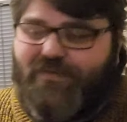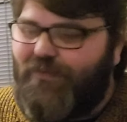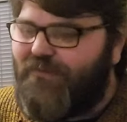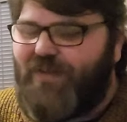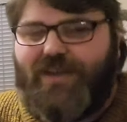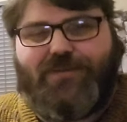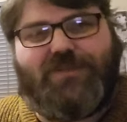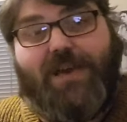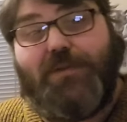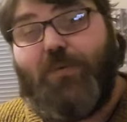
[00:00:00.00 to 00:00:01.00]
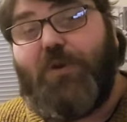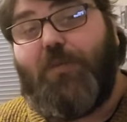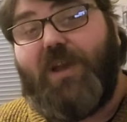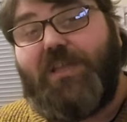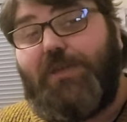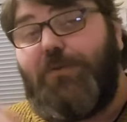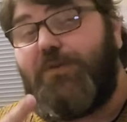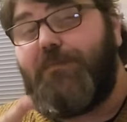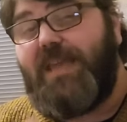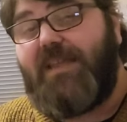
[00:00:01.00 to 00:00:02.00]
But for a final time, in a world where you
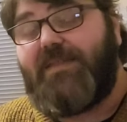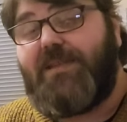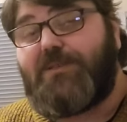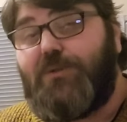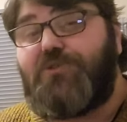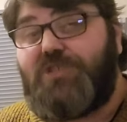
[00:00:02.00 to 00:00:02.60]
can be anything at all,